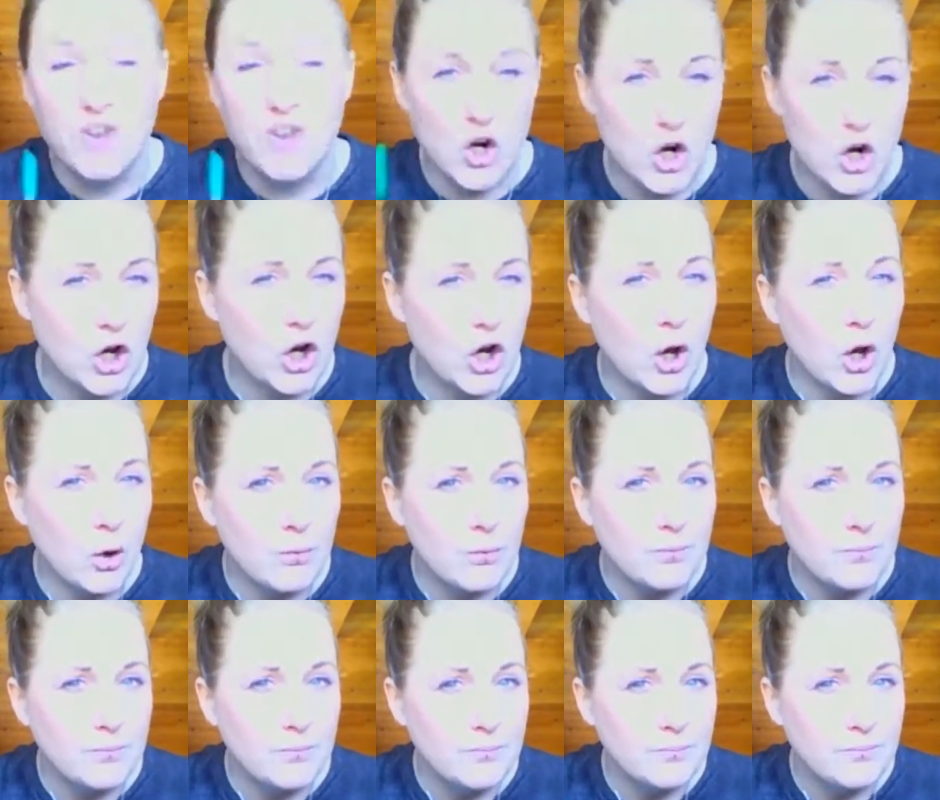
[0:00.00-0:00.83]
The
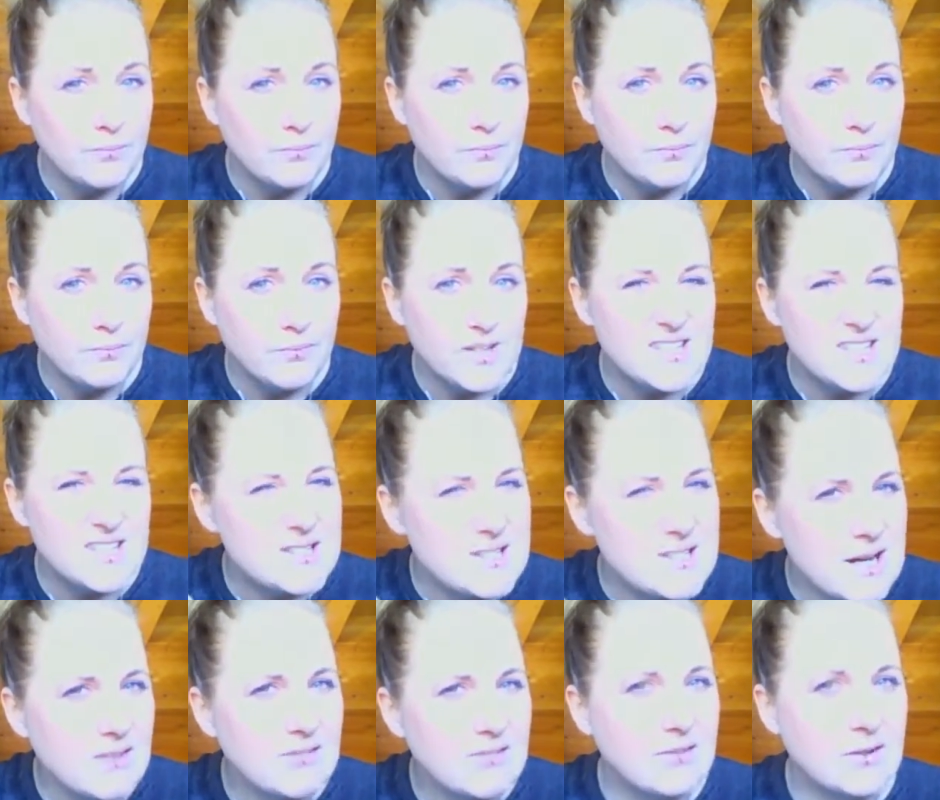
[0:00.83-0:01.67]
Virgo,
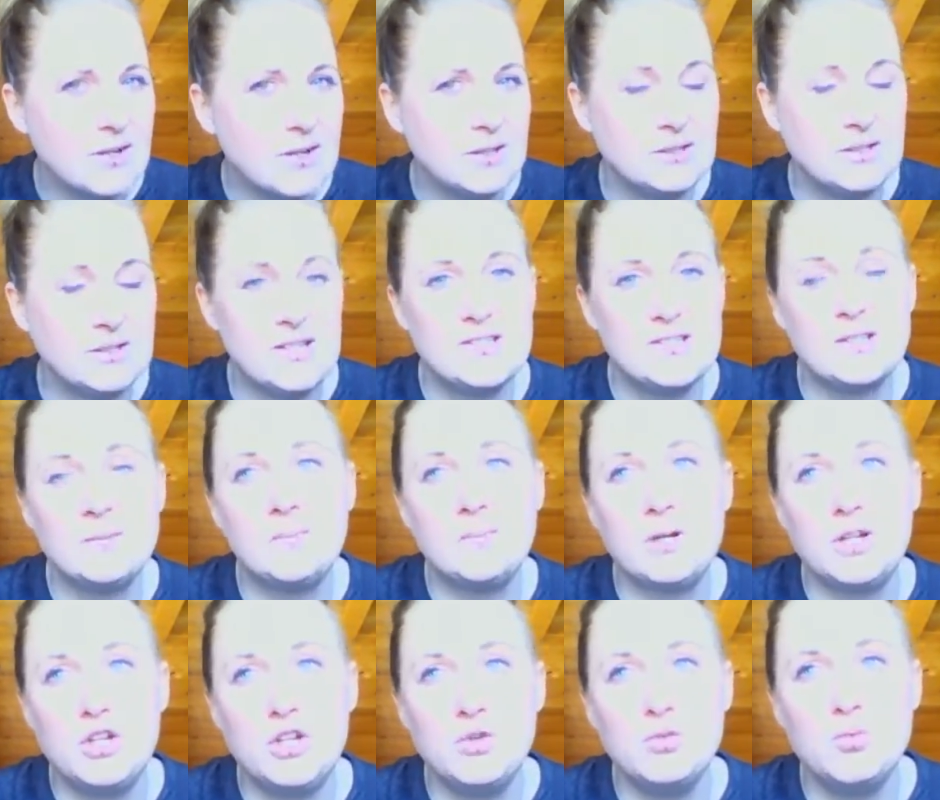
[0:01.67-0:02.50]
definitely
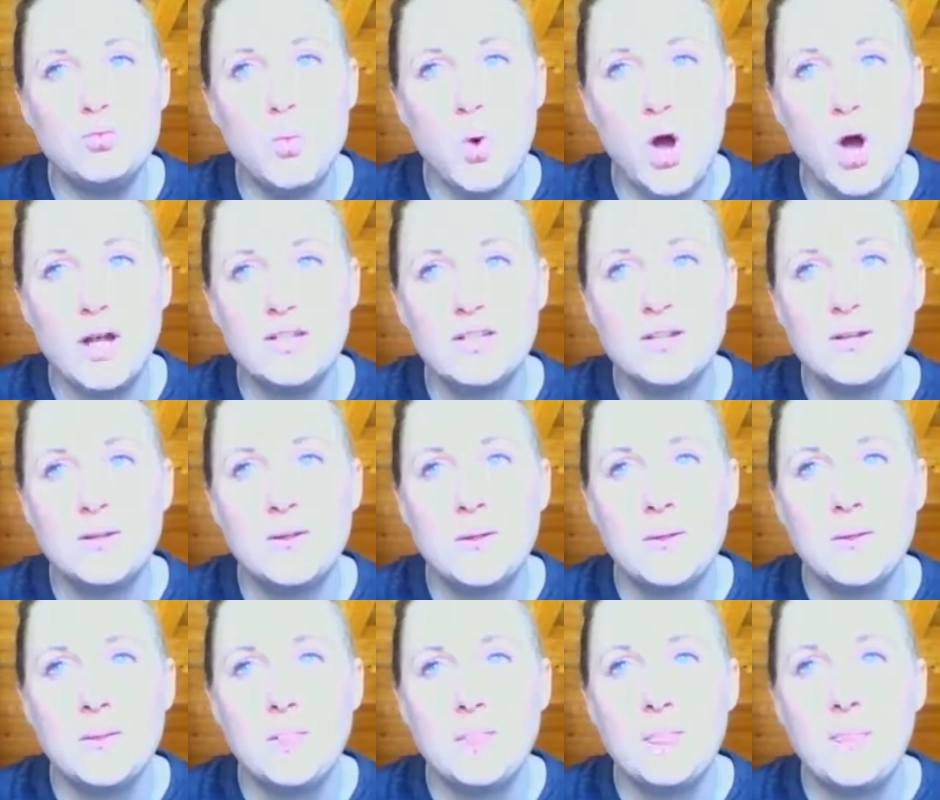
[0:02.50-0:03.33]
somebody you want.